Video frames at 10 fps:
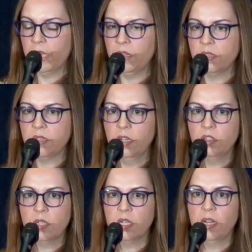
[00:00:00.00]
by this is not
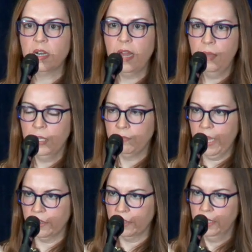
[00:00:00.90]
just an economic
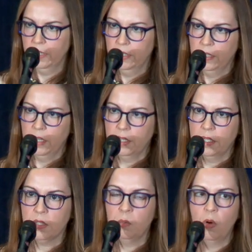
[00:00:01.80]
matter, uh,
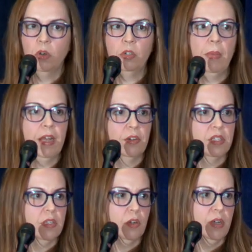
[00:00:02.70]
it's a moral matter,
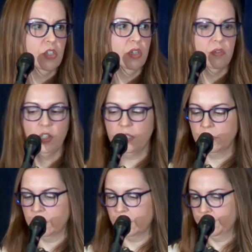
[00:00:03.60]
it's a question of
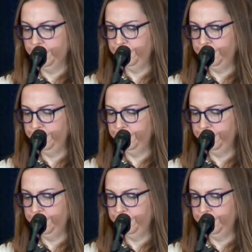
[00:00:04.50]
justice.